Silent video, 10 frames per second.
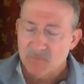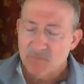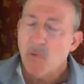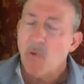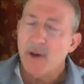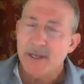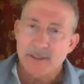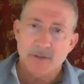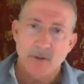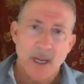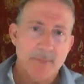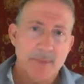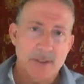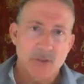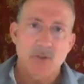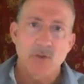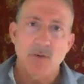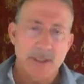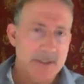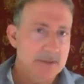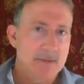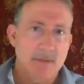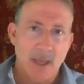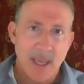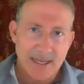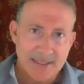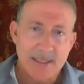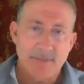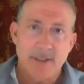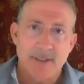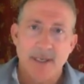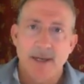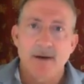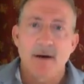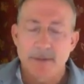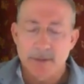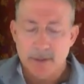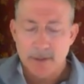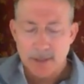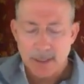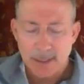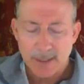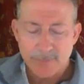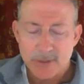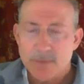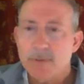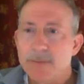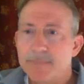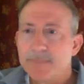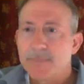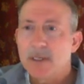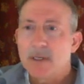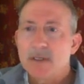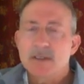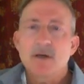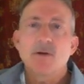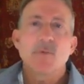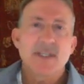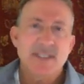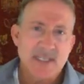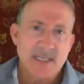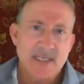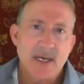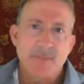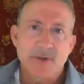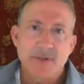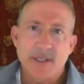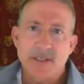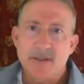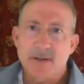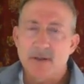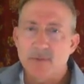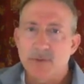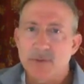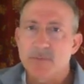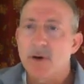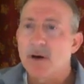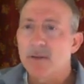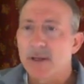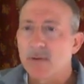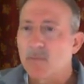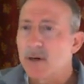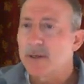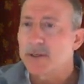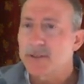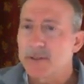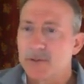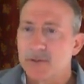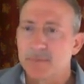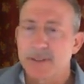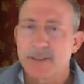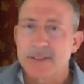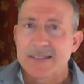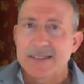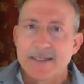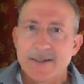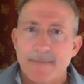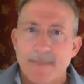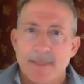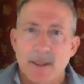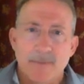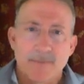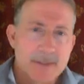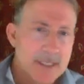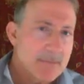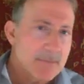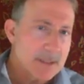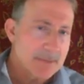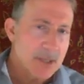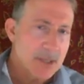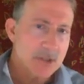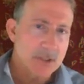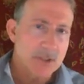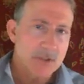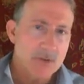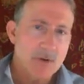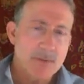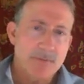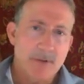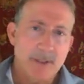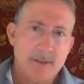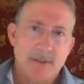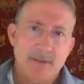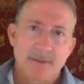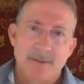points or how many stories a team could take on in a given sprint. So we see numbers that start real small, like 1 or 2, but if a team gets measured in story points,